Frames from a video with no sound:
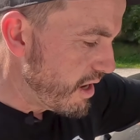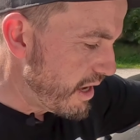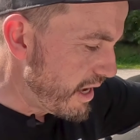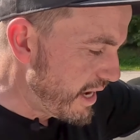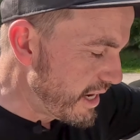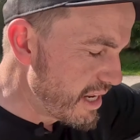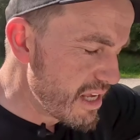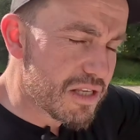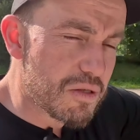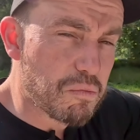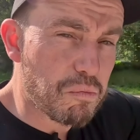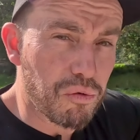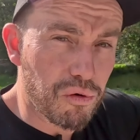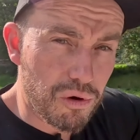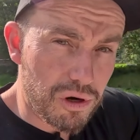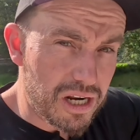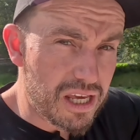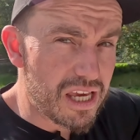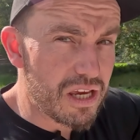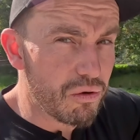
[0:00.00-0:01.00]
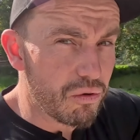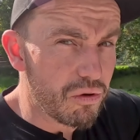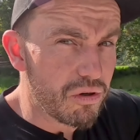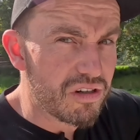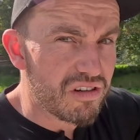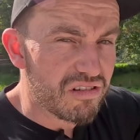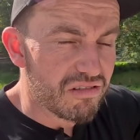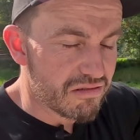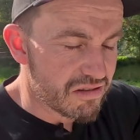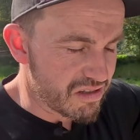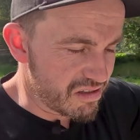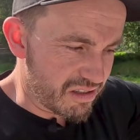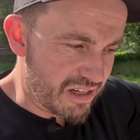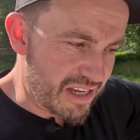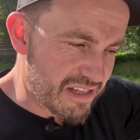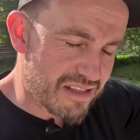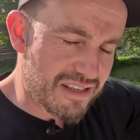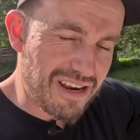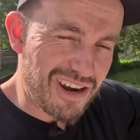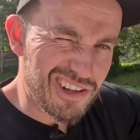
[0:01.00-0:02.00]
It is pretty good. It's not
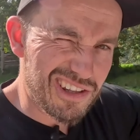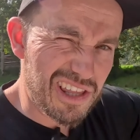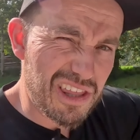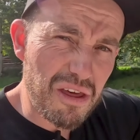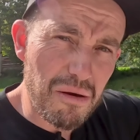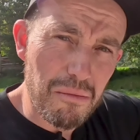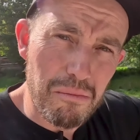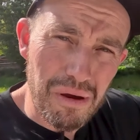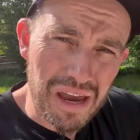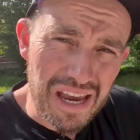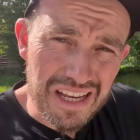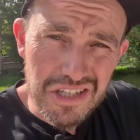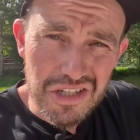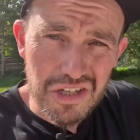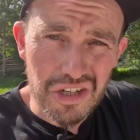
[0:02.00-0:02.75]
necessarily the best